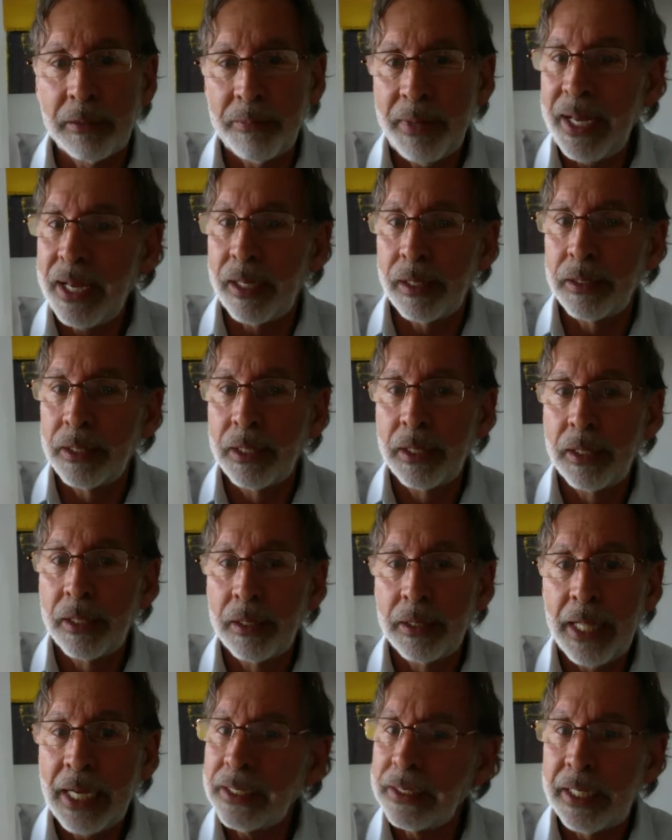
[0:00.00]
man,
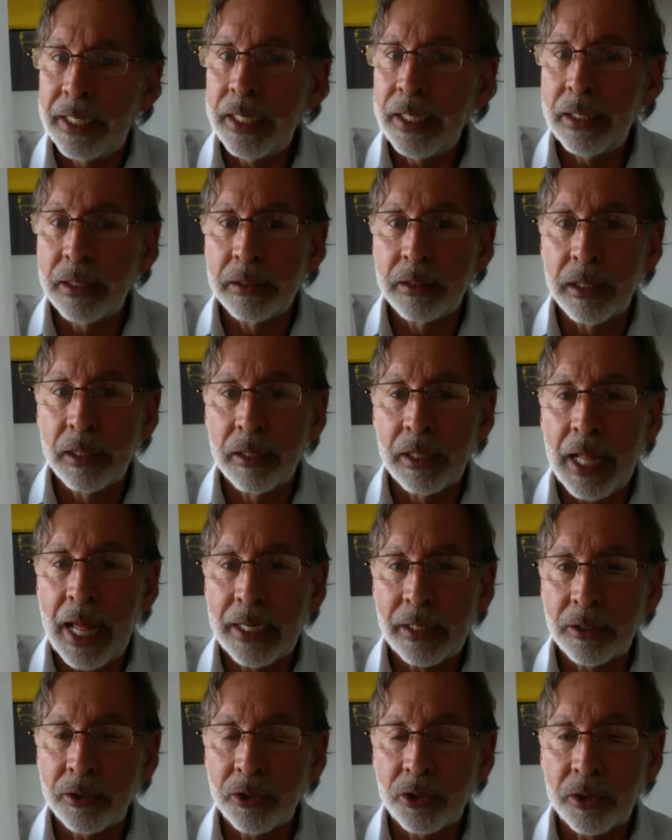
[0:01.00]
that kid is a little out of
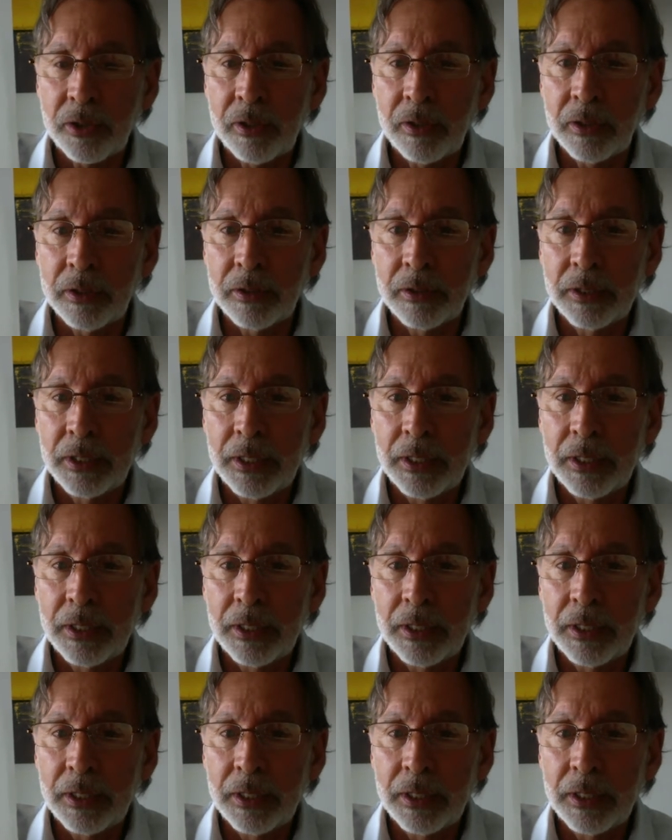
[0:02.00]
control. And,